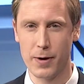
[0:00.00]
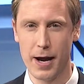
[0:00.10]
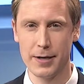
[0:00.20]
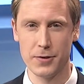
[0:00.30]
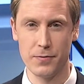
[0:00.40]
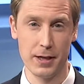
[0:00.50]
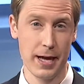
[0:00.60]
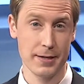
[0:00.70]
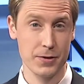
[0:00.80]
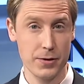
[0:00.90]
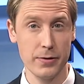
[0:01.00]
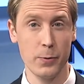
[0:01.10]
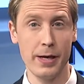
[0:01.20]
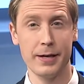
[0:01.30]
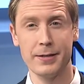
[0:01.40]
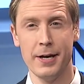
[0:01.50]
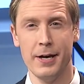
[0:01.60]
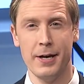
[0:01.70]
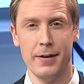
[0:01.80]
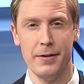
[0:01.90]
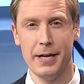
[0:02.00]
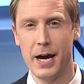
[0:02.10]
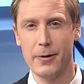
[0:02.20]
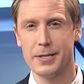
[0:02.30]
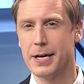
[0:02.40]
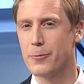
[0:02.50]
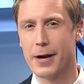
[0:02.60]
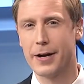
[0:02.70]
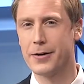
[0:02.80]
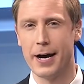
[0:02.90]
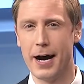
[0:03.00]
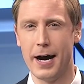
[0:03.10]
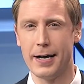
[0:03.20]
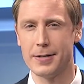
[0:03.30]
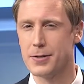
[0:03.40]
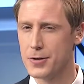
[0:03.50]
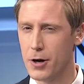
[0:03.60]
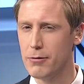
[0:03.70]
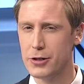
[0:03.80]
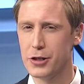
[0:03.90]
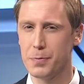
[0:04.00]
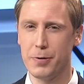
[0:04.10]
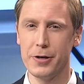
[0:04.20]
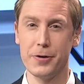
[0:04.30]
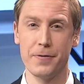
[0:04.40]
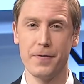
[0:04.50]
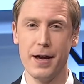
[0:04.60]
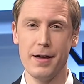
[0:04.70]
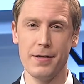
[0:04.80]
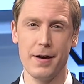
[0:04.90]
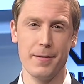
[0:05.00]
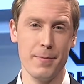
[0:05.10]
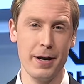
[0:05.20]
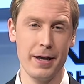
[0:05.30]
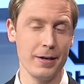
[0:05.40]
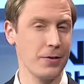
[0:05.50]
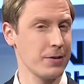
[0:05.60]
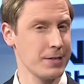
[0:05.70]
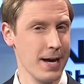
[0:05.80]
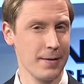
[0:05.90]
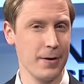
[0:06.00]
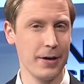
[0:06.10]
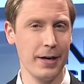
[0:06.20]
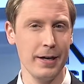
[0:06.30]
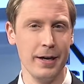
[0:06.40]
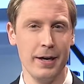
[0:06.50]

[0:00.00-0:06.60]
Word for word: rise over the last two weeks. The Dow has set record highs. So, should you put your faith and money into the stock market?